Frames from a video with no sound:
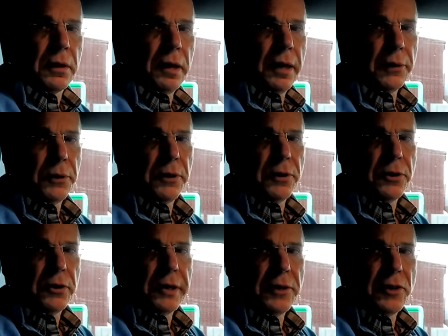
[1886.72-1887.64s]
I really
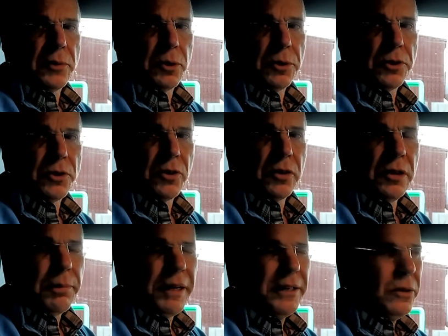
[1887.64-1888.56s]
should get some more
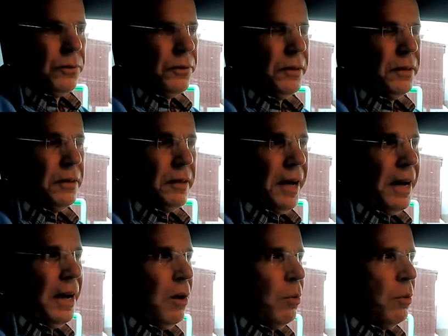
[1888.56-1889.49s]
sleep. I don't think an
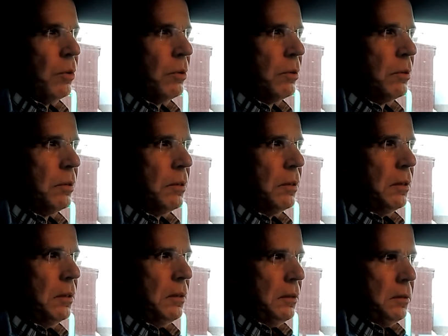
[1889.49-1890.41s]
hour
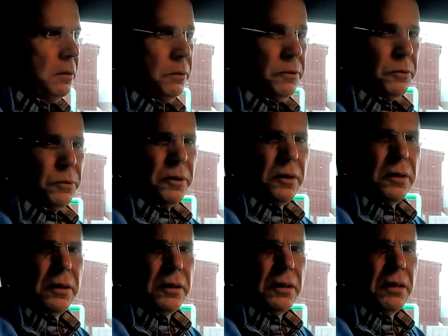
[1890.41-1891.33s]
was really
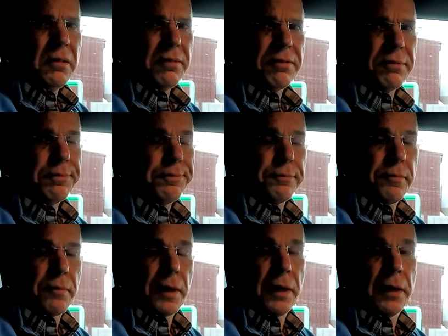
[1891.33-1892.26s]
enough.
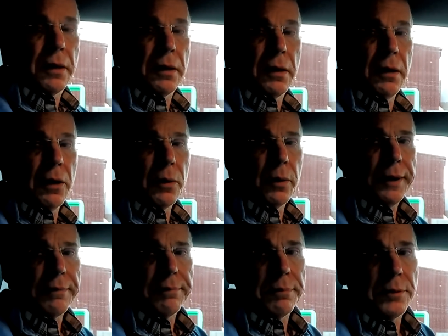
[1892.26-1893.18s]
All
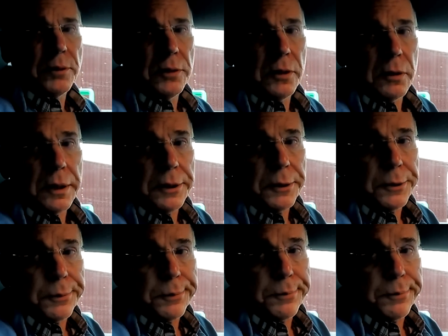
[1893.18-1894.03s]
right, see you later.